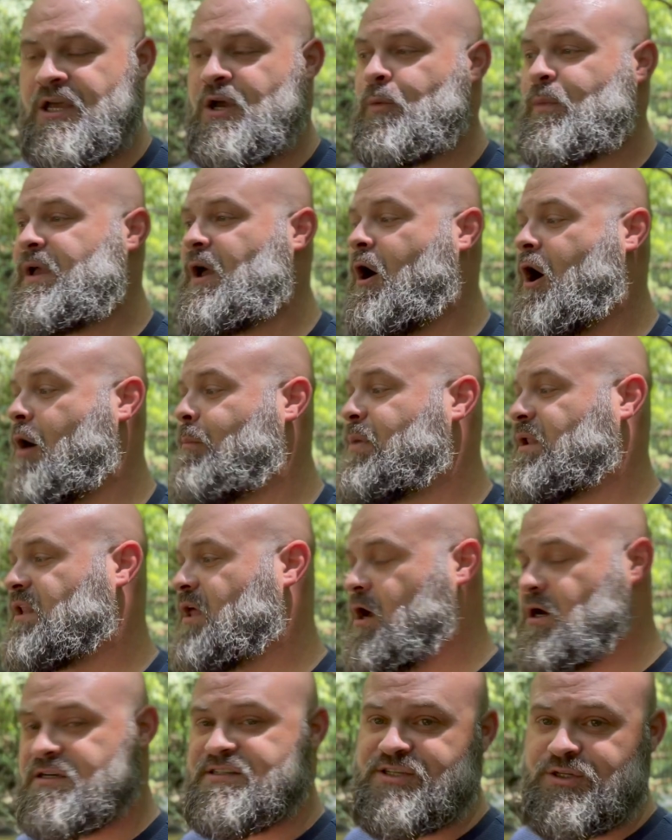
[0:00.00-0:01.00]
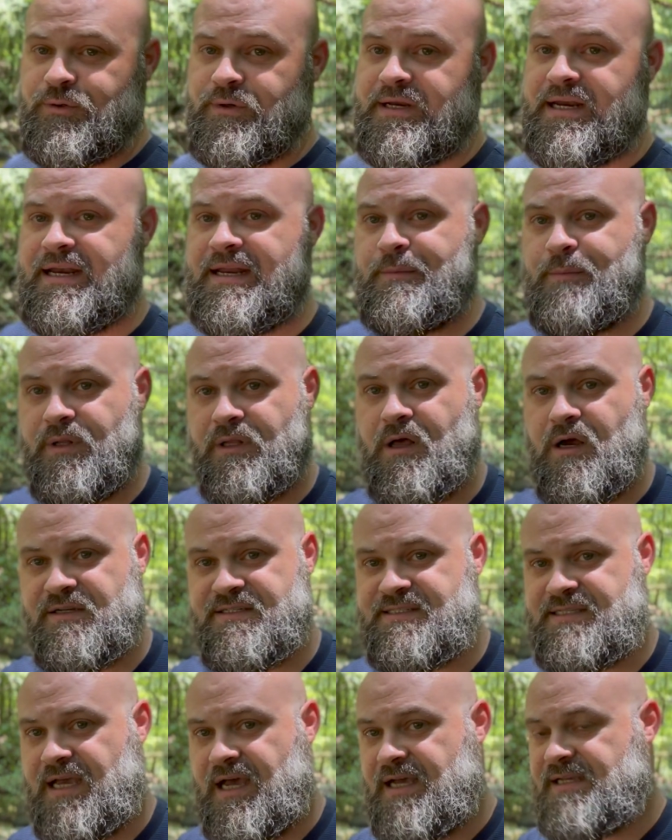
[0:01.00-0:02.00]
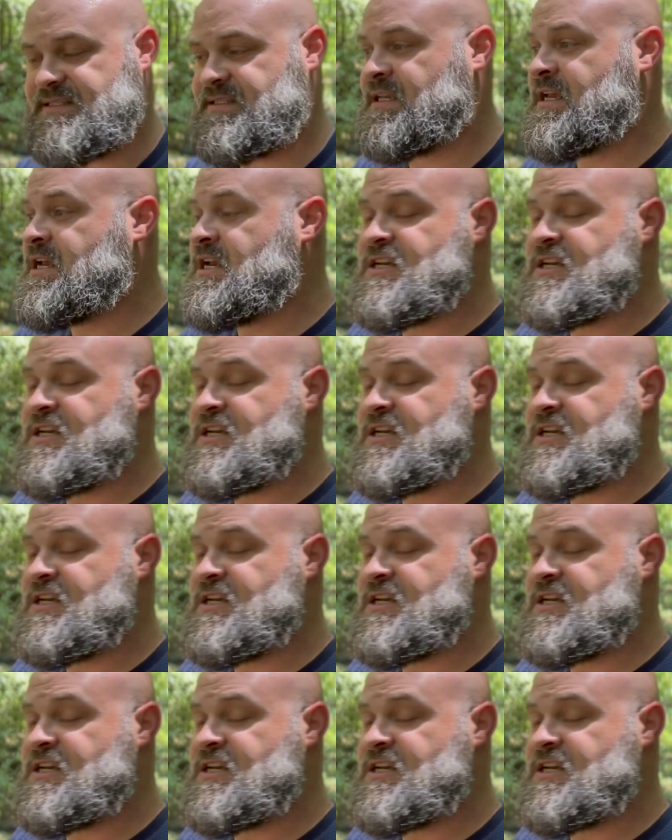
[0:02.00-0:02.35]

We all belong to it, and it belongs to us.